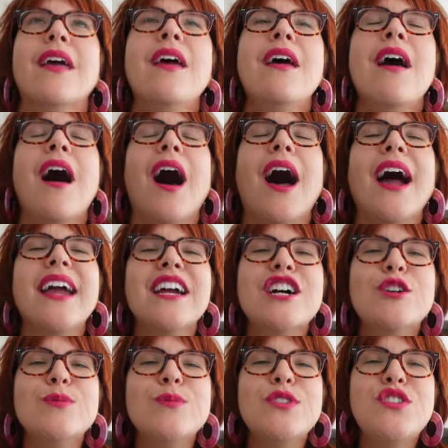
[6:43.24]
I
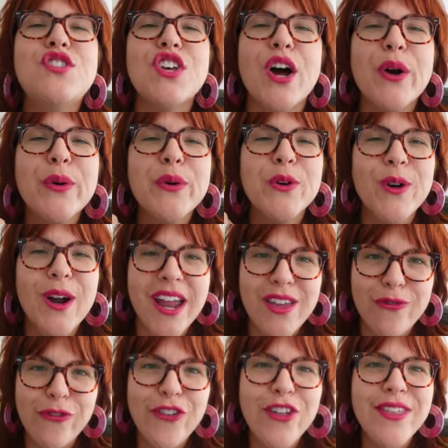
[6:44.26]
am so
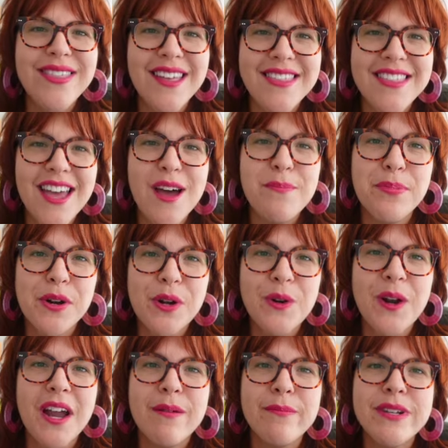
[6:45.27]
grateful that that
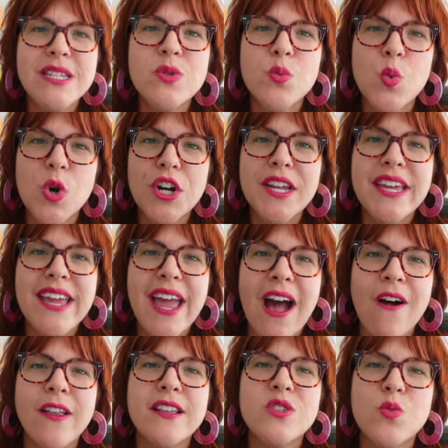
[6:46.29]
program is working
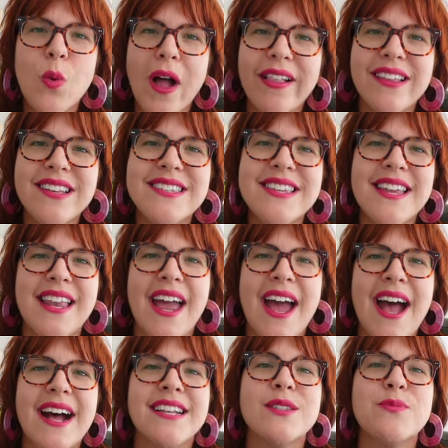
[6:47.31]
out as well as it
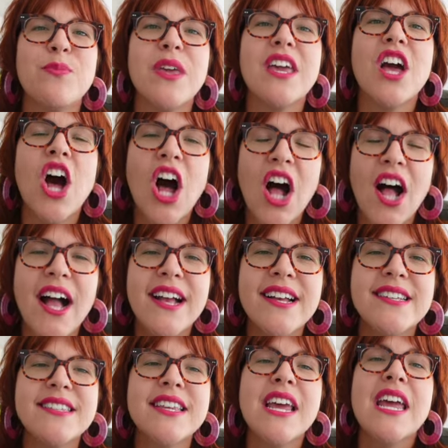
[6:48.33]
has
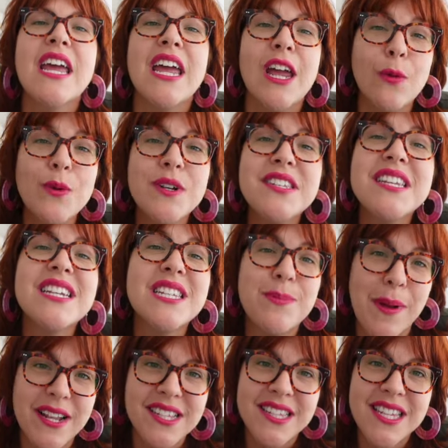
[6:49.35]
because it was
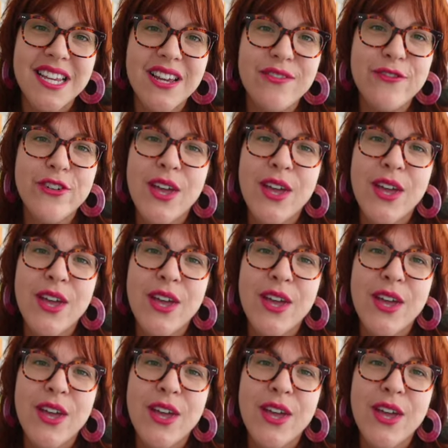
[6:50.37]
expensive.